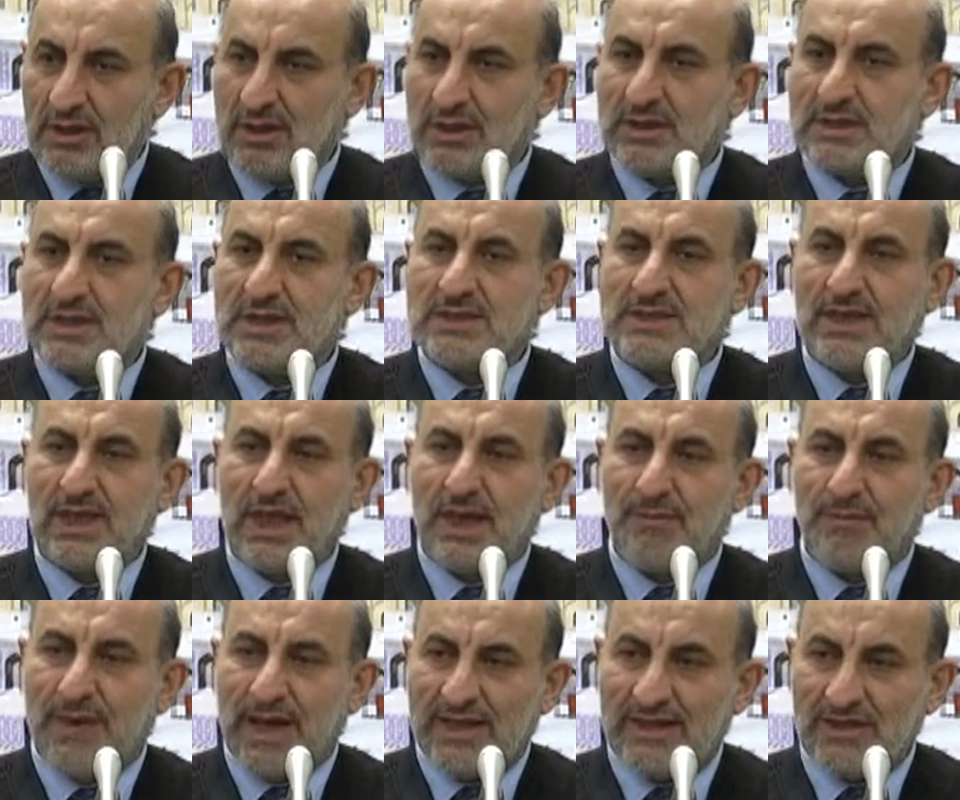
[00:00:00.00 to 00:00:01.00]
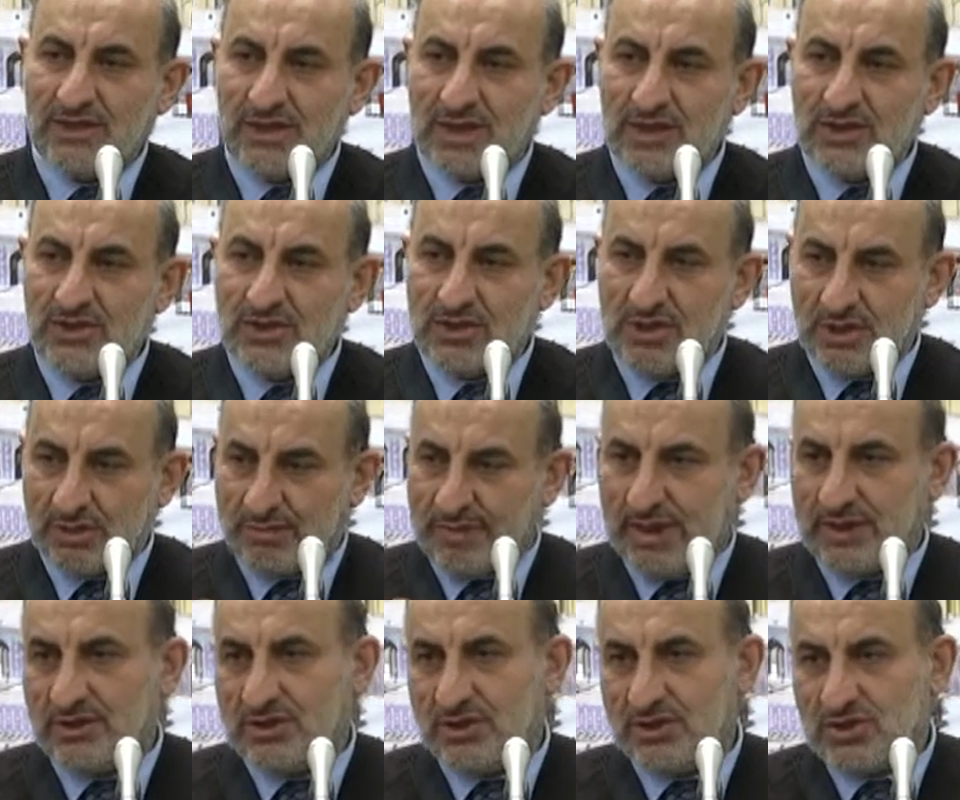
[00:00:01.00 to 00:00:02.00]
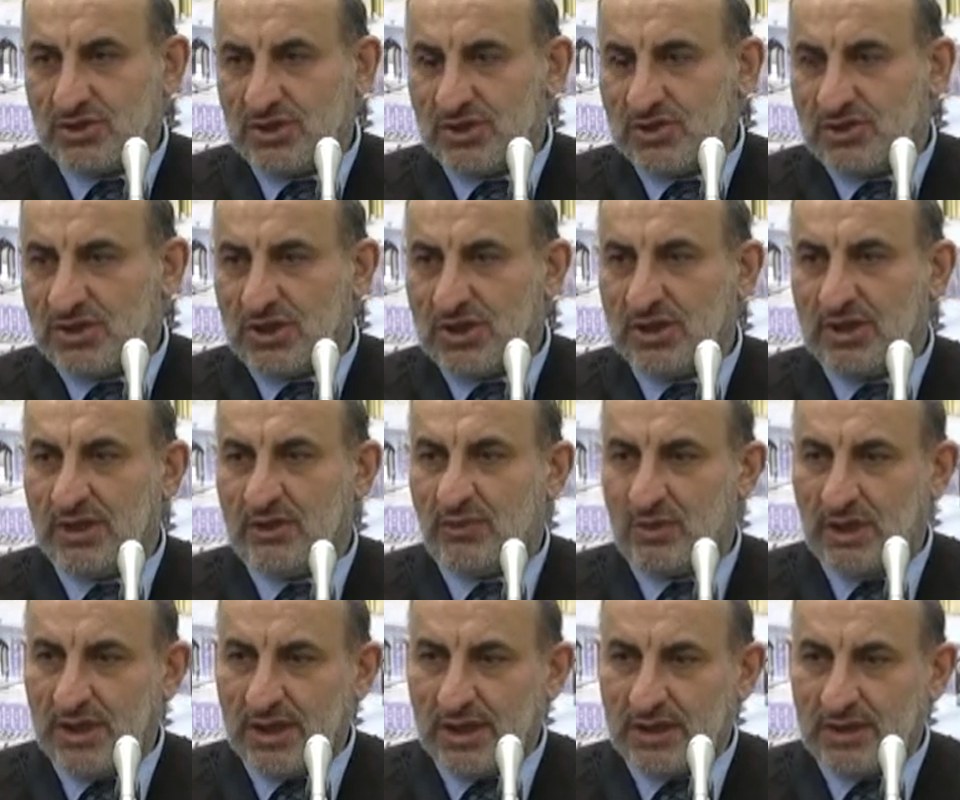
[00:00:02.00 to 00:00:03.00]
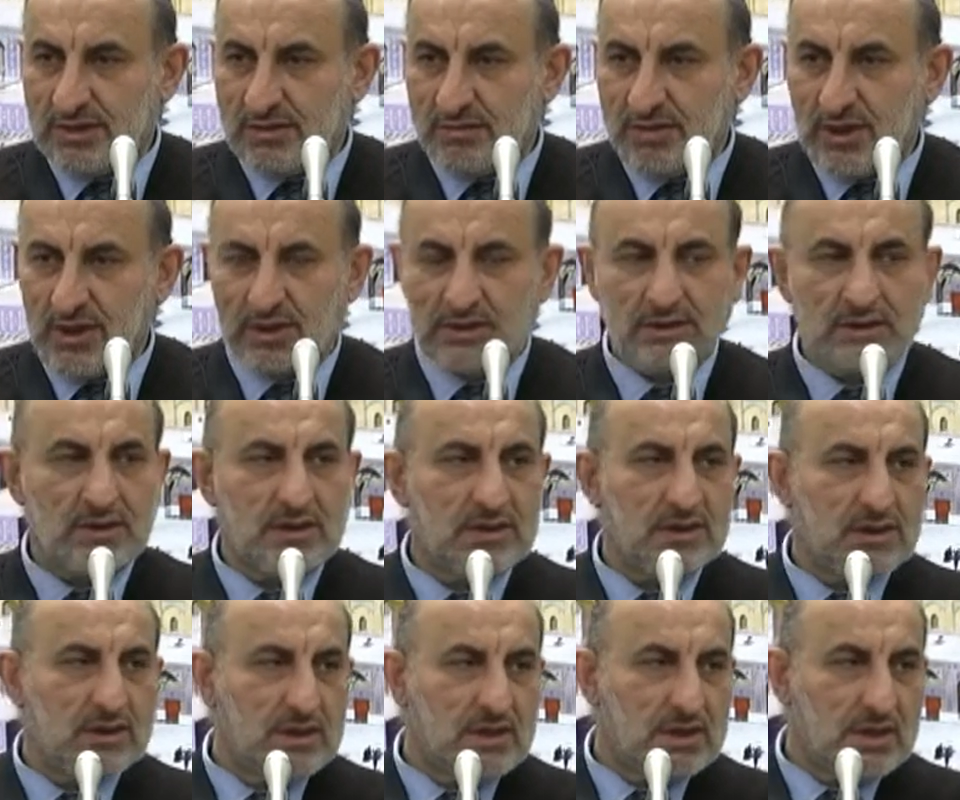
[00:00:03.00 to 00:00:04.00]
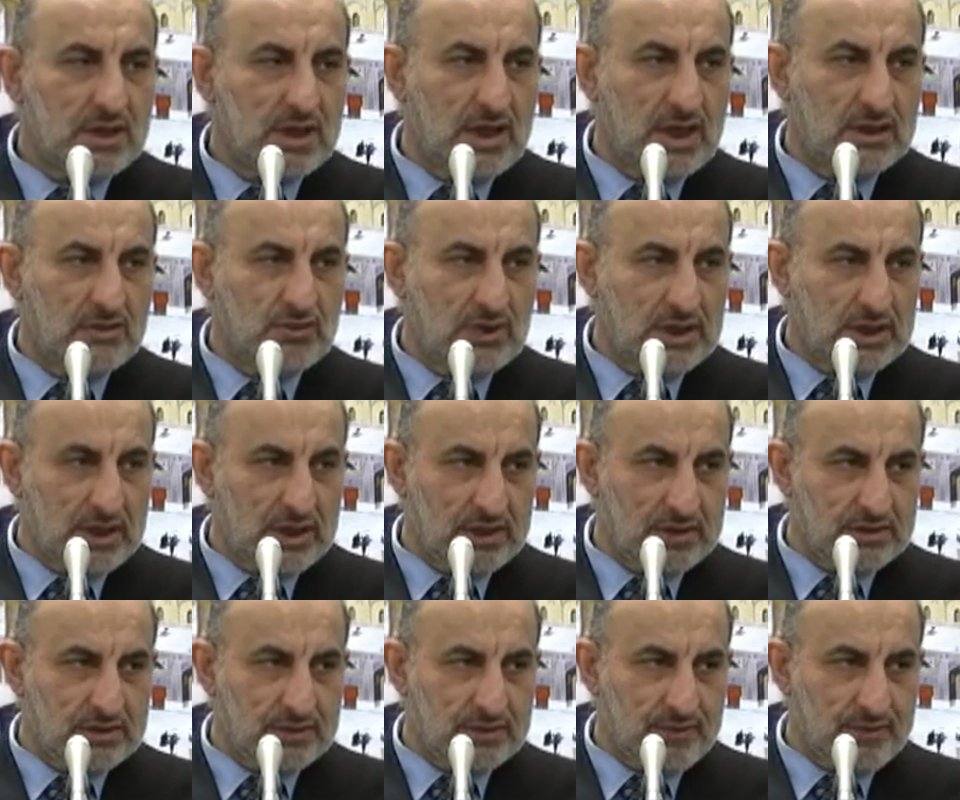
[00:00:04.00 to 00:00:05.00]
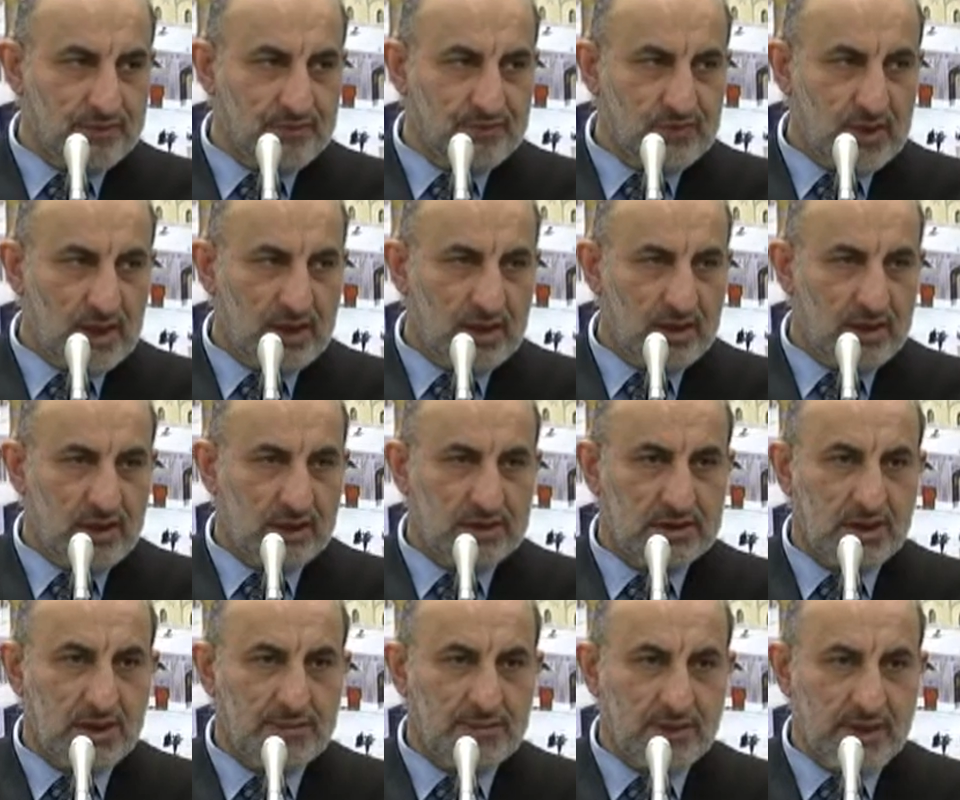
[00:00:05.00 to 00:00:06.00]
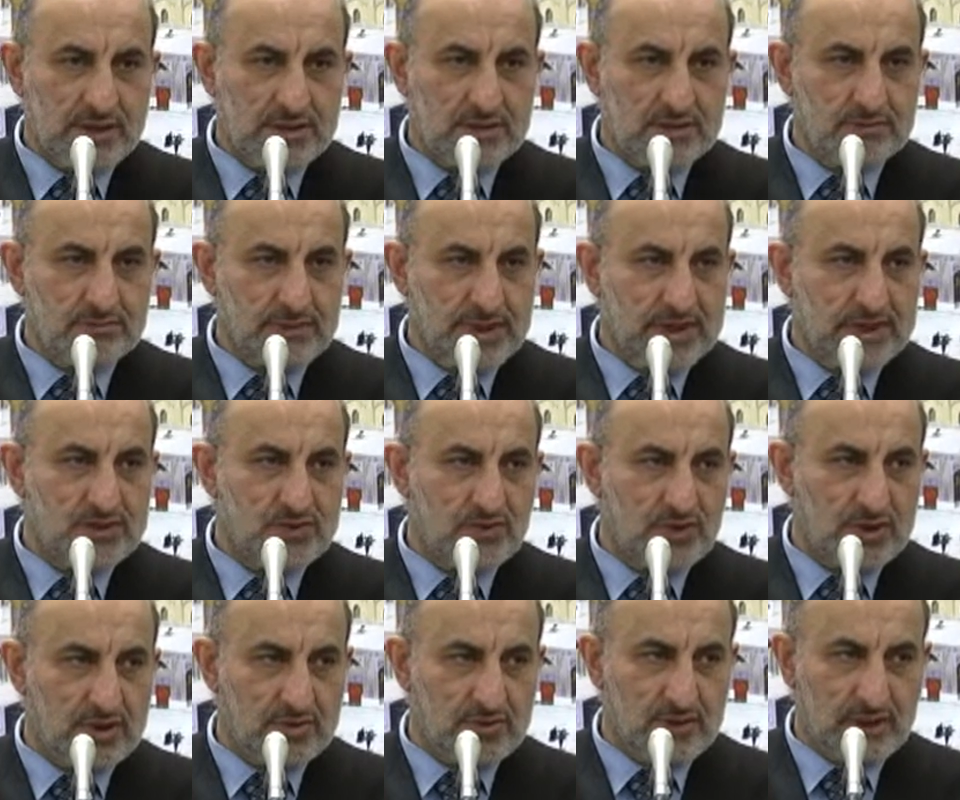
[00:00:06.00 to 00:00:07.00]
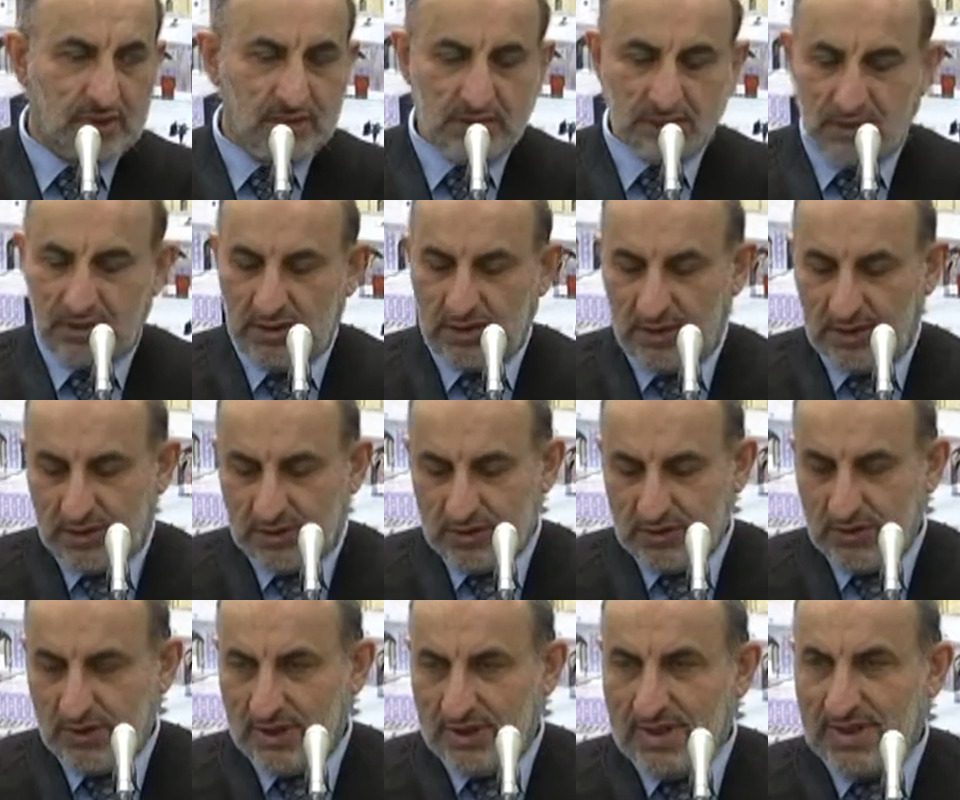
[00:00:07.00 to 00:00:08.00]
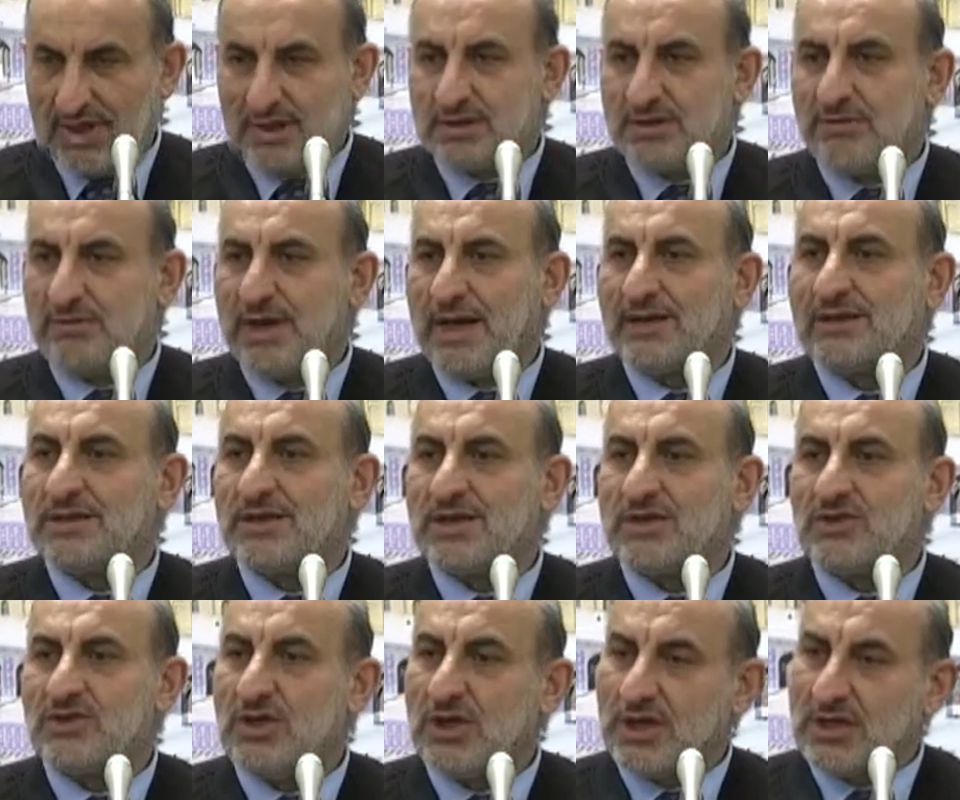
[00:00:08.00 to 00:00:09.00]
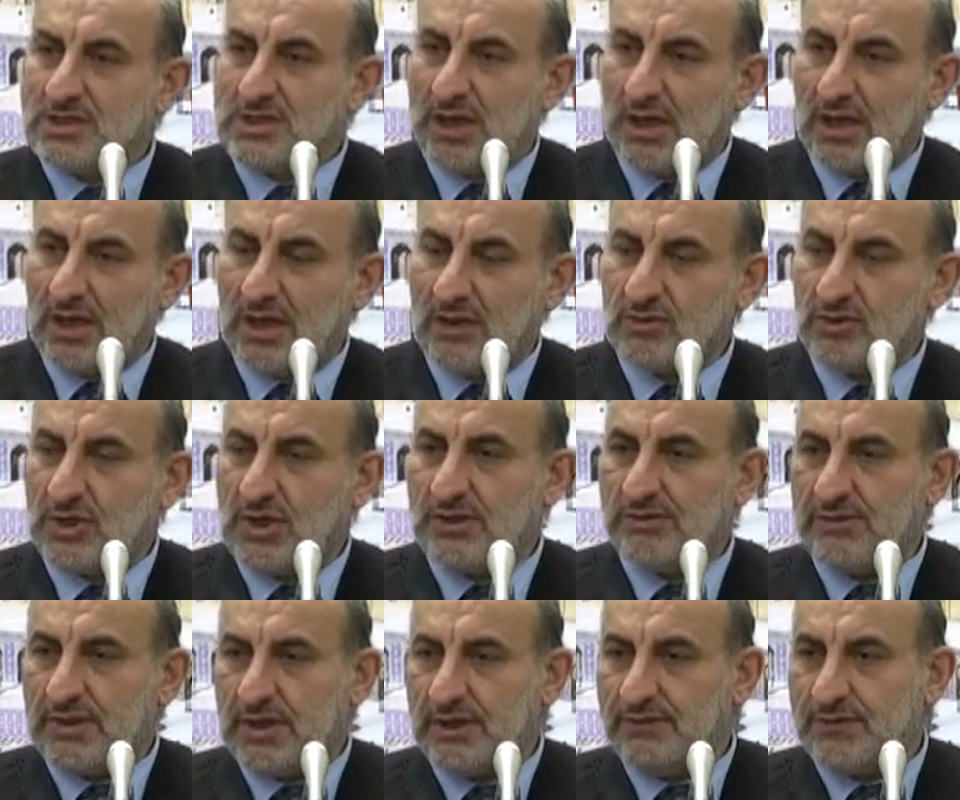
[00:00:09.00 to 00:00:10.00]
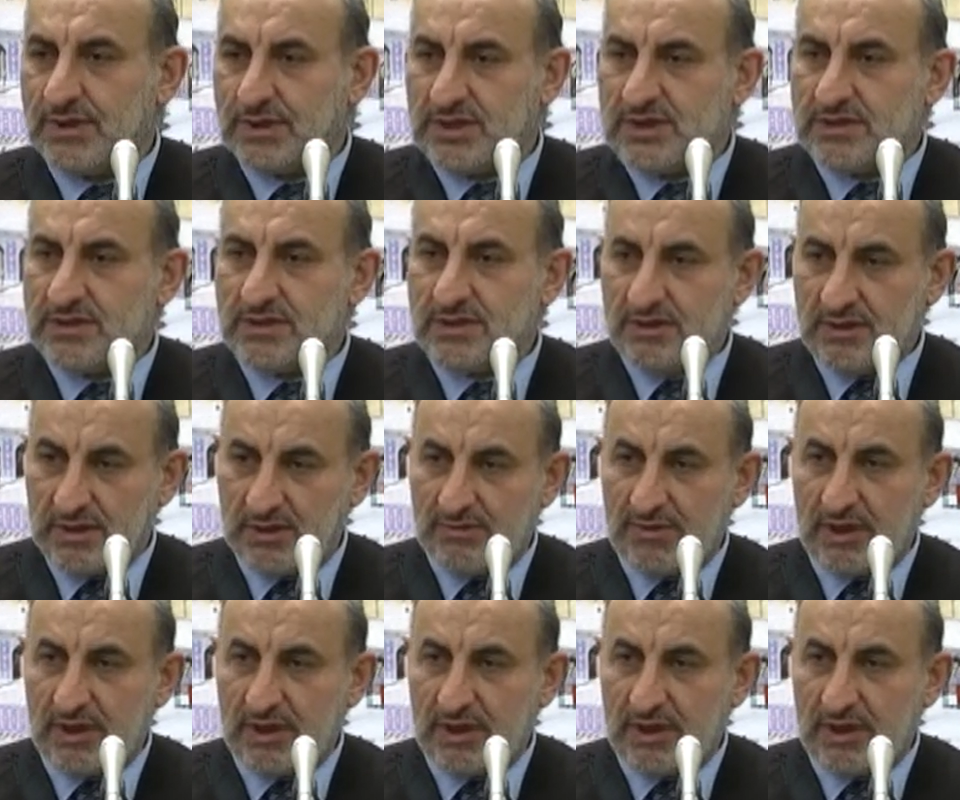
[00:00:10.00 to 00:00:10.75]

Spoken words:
let us say, a bandage, the bandage naturally will get blood and will get little pus mixed with the blood. So that bandage is allowed, even if it is the